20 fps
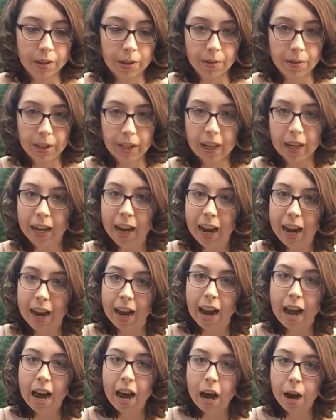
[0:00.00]
So I was thinking, hey,
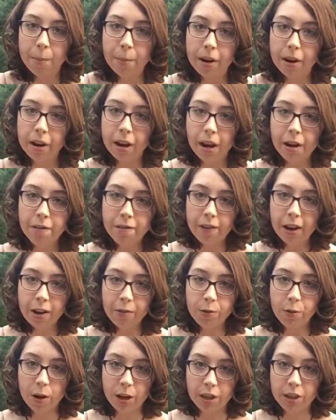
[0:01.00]
how about
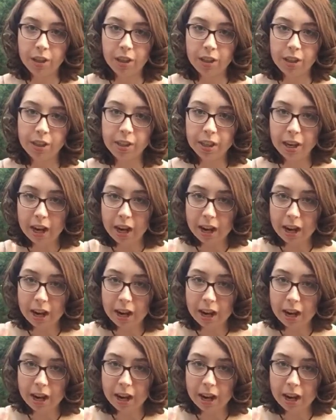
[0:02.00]
5 questions